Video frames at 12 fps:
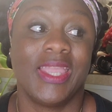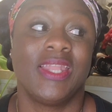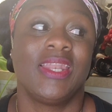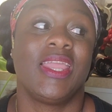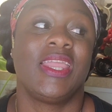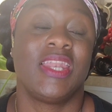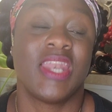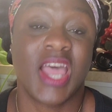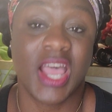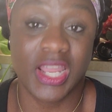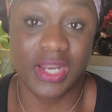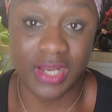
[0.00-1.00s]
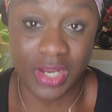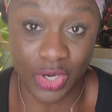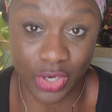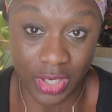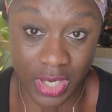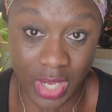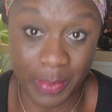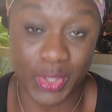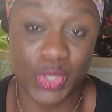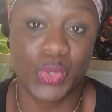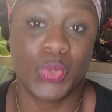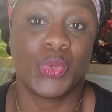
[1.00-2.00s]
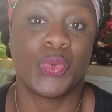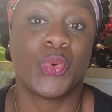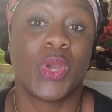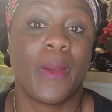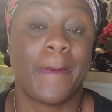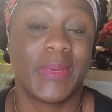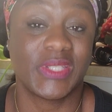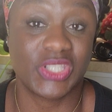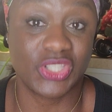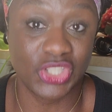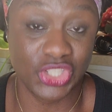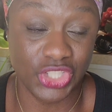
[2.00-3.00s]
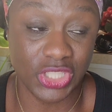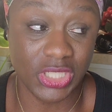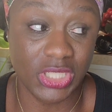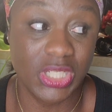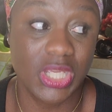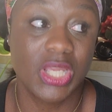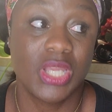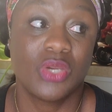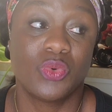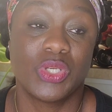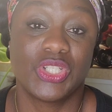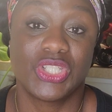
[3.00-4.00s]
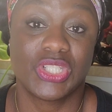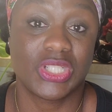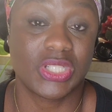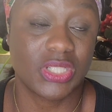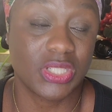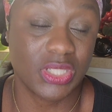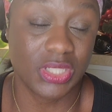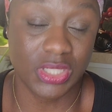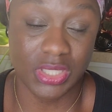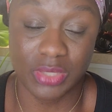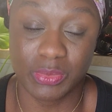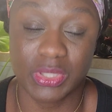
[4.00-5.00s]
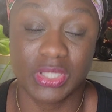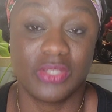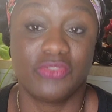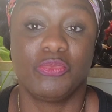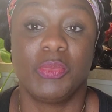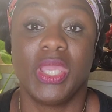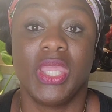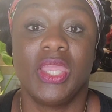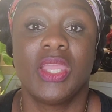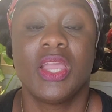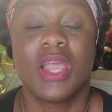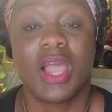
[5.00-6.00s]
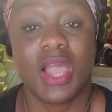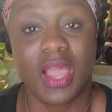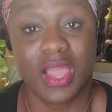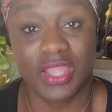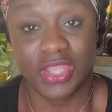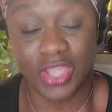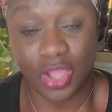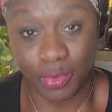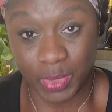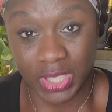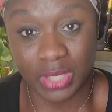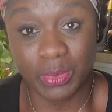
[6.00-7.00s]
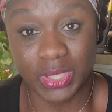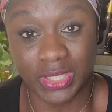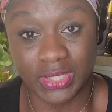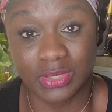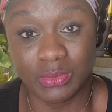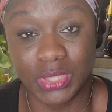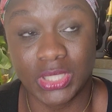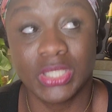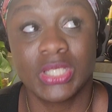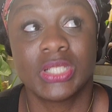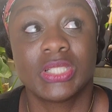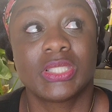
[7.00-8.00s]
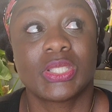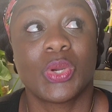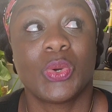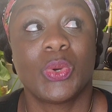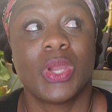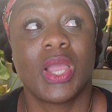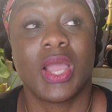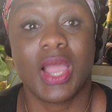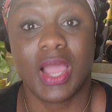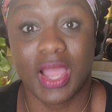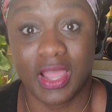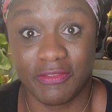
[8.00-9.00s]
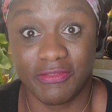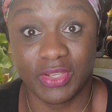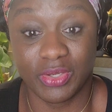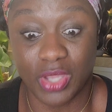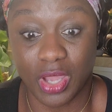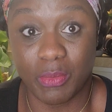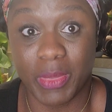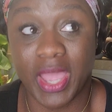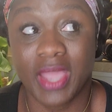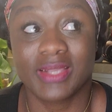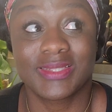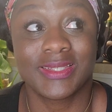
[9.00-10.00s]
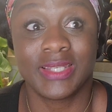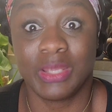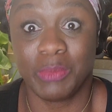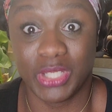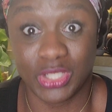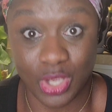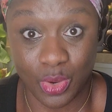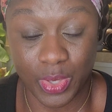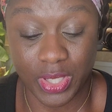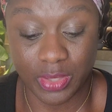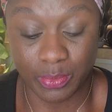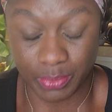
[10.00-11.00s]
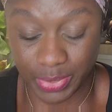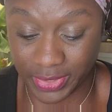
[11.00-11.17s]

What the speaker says: in a non-ergonomical position, which, believe me, y'all be coming into me, so I feel y'all backs and they be toe up.